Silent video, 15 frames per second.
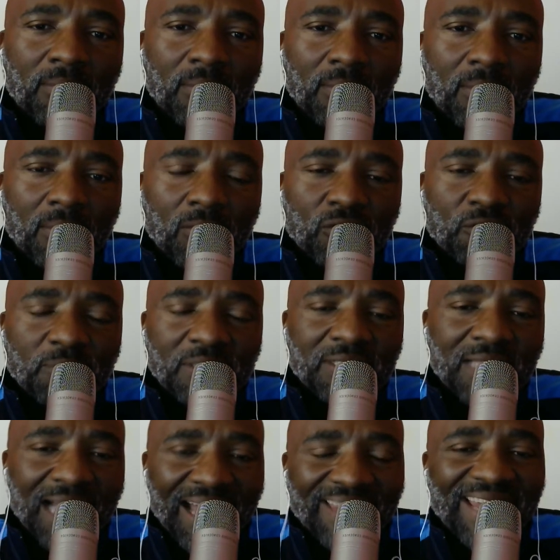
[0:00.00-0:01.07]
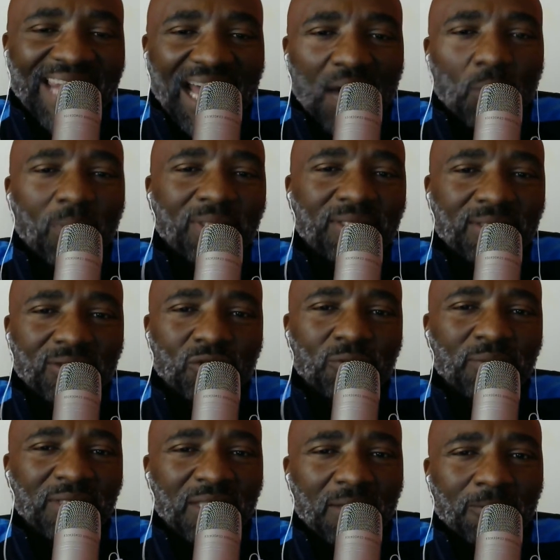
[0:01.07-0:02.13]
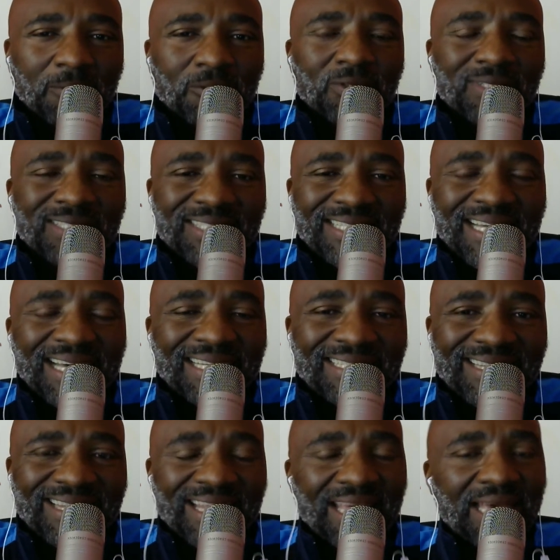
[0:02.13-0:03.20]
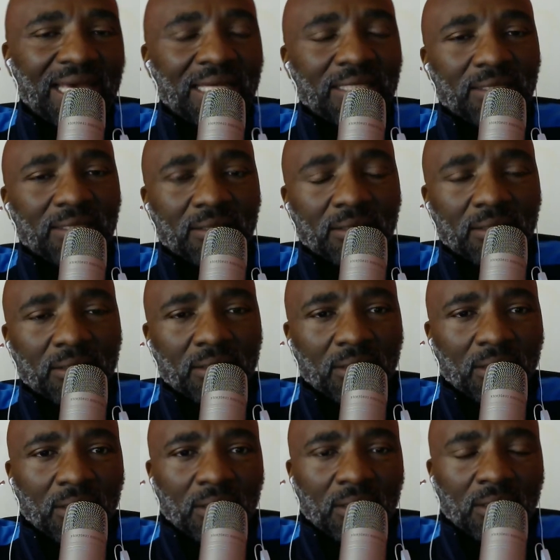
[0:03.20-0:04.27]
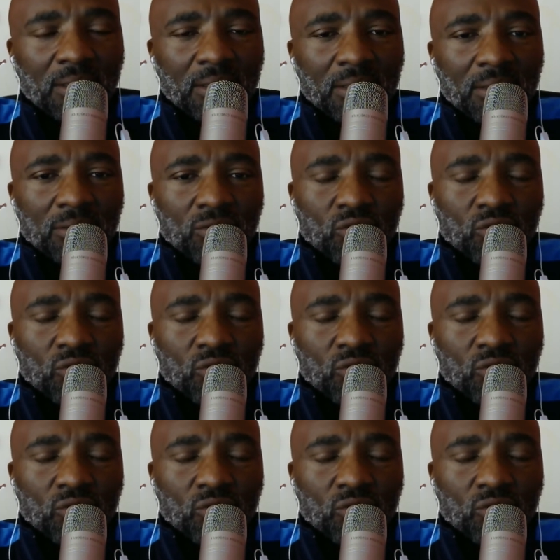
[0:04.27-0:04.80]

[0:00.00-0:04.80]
who speak other languages to be able to start that. to